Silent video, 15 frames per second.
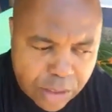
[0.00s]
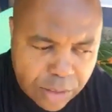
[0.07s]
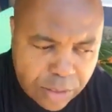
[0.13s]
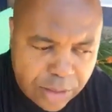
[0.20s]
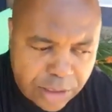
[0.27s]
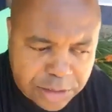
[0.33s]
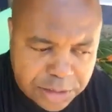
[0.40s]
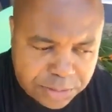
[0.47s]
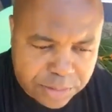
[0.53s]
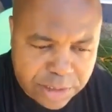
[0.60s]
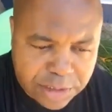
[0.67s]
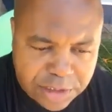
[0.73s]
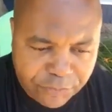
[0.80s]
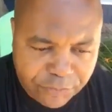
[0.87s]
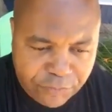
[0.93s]
This
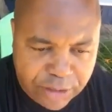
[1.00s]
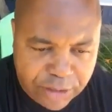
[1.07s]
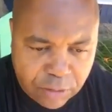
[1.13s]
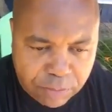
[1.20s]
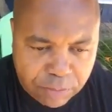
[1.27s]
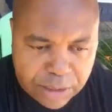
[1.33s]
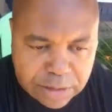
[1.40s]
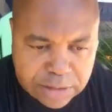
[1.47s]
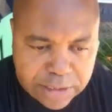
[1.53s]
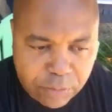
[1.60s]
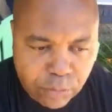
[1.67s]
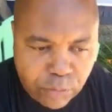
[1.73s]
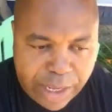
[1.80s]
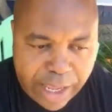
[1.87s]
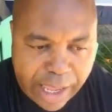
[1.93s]
field means that
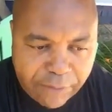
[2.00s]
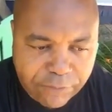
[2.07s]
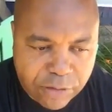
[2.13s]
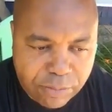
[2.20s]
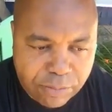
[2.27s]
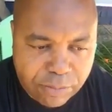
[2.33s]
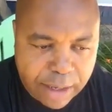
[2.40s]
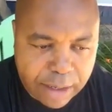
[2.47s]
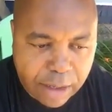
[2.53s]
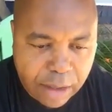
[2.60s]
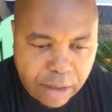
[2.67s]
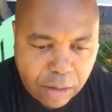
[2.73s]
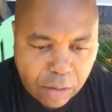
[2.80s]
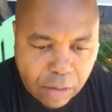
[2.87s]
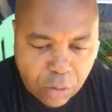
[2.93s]
we have to
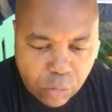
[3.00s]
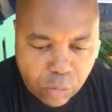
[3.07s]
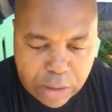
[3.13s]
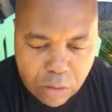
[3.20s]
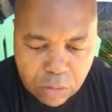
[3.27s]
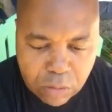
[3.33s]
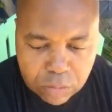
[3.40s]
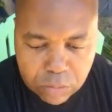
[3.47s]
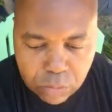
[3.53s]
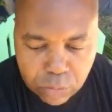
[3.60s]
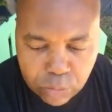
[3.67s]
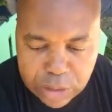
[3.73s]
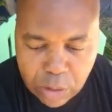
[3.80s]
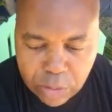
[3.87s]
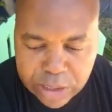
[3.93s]
we don't
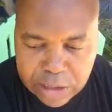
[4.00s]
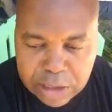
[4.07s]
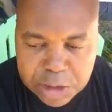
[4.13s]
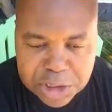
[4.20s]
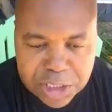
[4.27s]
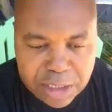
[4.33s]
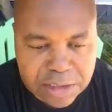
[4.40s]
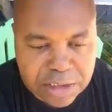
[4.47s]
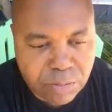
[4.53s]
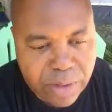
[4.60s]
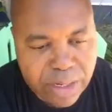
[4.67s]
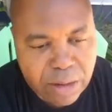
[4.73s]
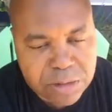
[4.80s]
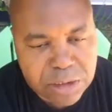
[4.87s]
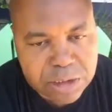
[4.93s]
get to check someone
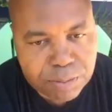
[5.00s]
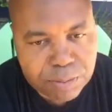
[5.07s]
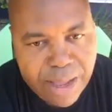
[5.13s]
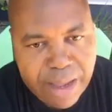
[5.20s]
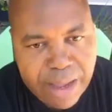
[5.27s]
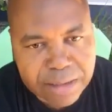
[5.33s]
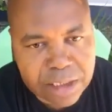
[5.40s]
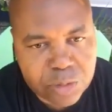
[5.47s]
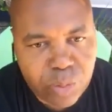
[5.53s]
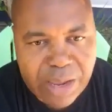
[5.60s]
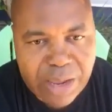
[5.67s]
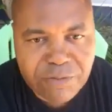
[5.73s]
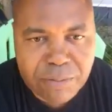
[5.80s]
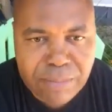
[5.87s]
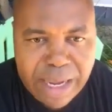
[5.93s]
else's boxes. We
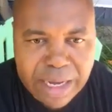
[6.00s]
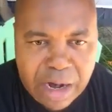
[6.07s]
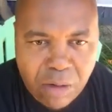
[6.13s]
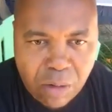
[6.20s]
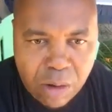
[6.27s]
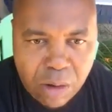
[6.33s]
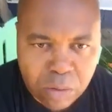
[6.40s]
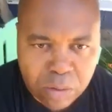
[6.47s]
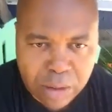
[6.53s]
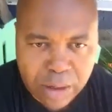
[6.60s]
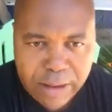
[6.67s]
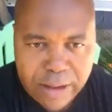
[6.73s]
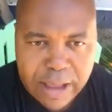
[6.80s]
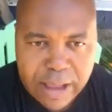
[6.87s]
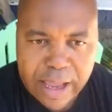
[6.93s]
have to make our own.
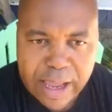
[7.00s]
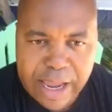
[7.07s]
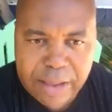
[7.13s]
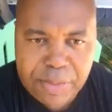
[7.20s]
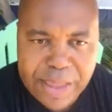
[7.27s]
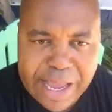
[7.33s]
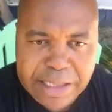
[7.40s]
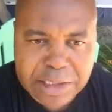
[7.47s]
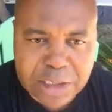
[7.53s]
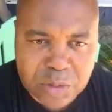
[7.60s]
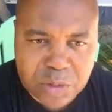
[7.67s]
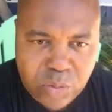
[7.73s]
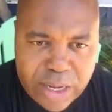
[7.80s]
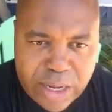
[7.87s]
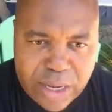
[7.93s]
And that
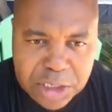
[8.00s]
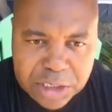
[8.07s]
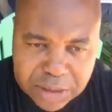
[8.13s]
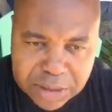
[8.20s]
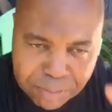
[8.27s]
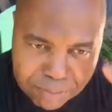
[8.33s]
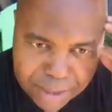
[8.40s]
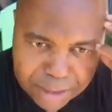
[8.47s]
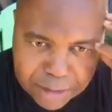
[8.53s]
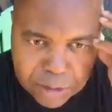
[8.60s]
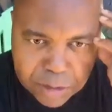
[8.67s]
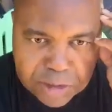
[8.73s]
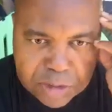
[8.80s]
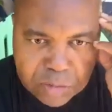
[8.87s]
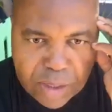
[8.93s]
switch is a
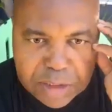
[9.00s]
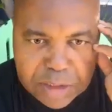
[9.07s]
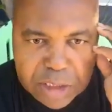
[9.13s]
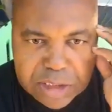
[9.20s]
mental switch.